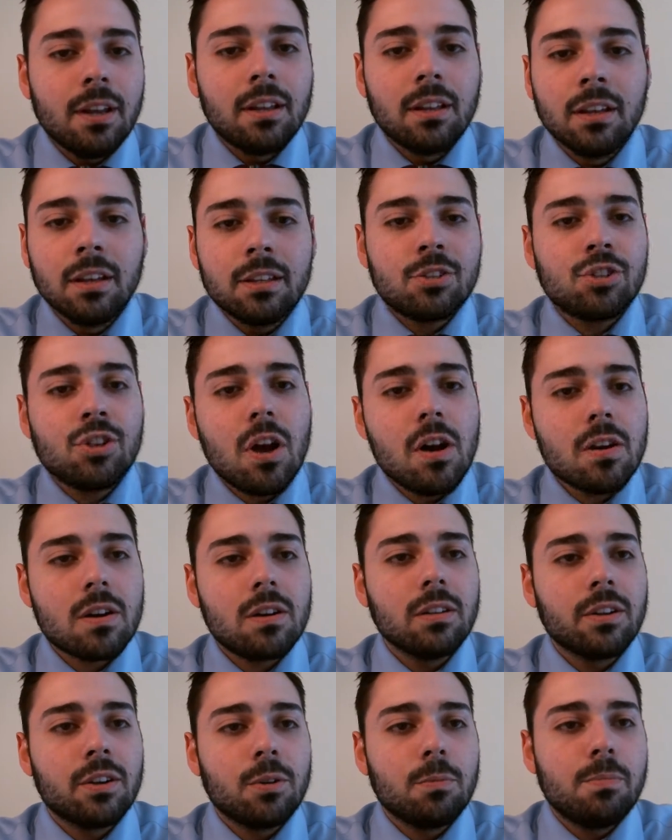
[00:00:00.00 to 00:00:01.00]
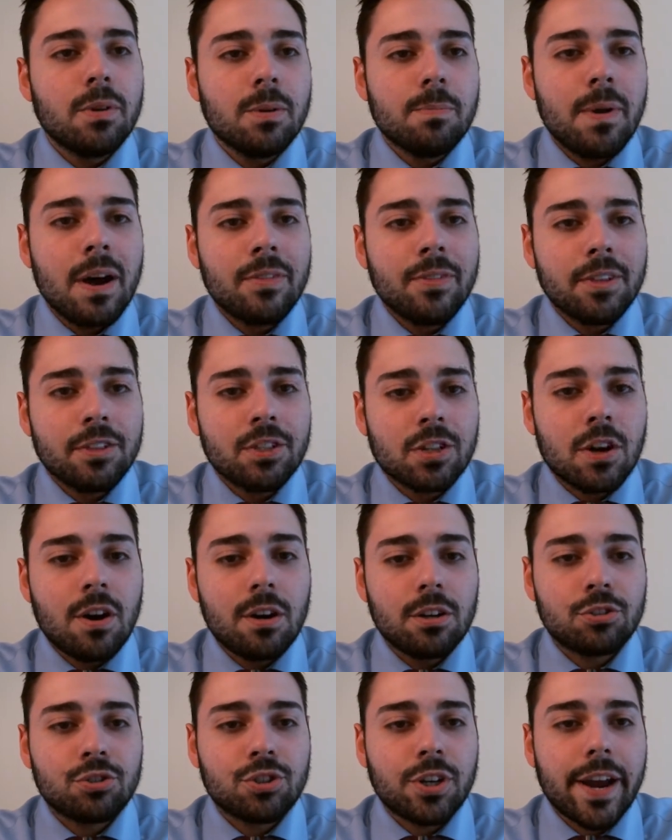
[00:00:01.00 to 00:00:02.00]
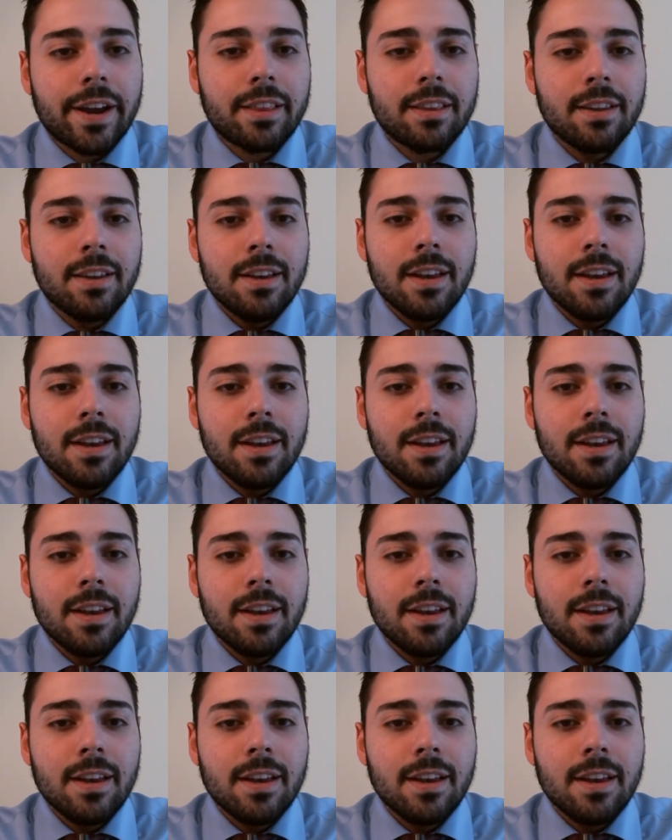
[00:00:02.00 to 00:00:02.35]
let's talk a little bit about this contract.